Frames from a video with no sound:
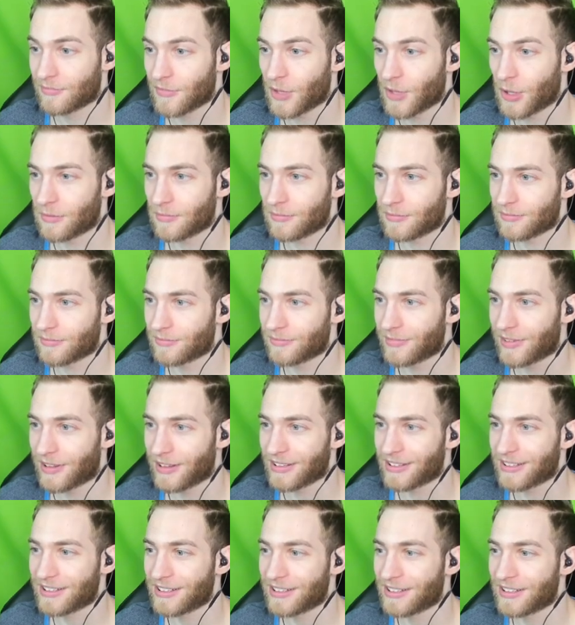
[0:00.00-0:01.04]
No,
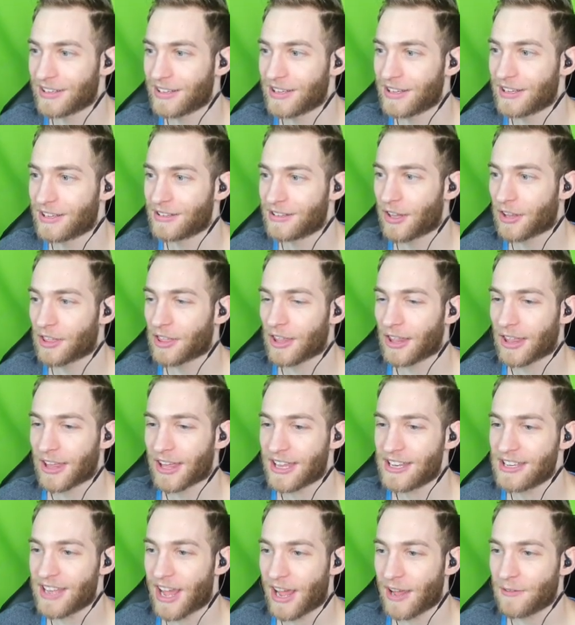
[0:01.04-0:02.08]
nothing like
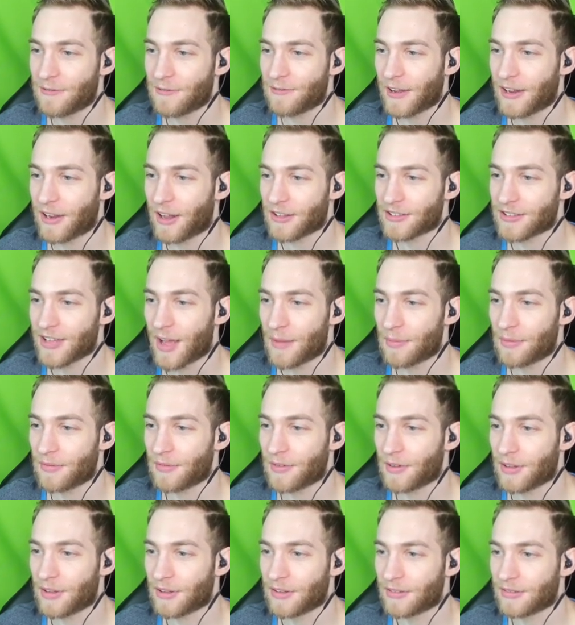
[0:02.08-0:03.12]
a knife fight on top of
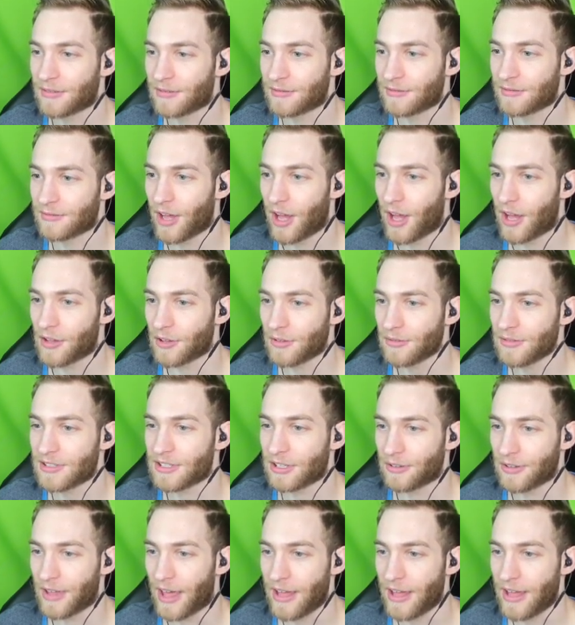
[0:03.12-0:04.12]
a Oh, I don't steal